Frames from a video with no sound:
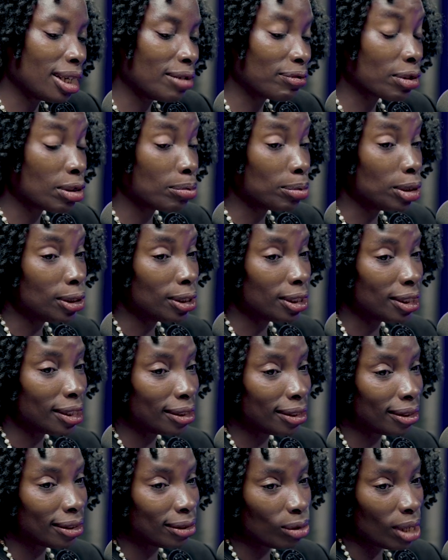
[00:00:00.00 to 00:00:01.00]
have
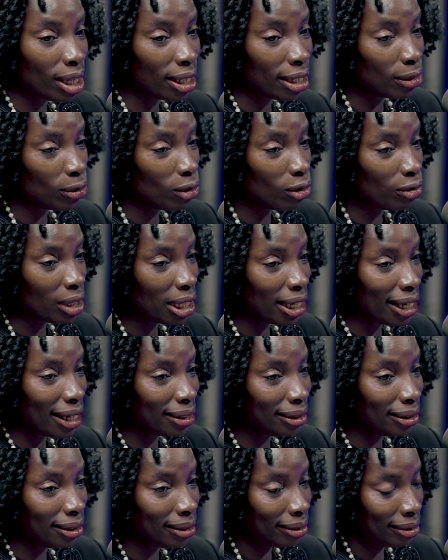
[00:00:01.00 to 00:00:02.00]
communities dragging over
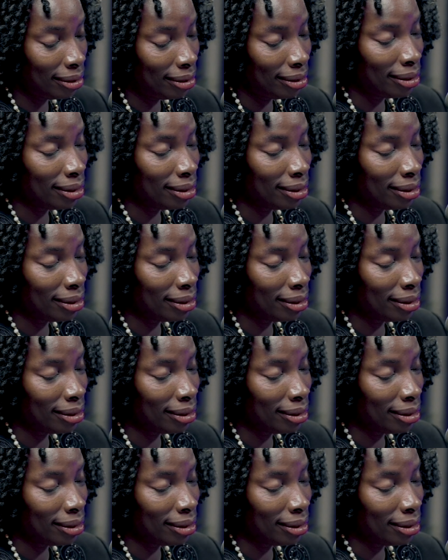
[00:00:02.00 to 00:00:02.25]
land.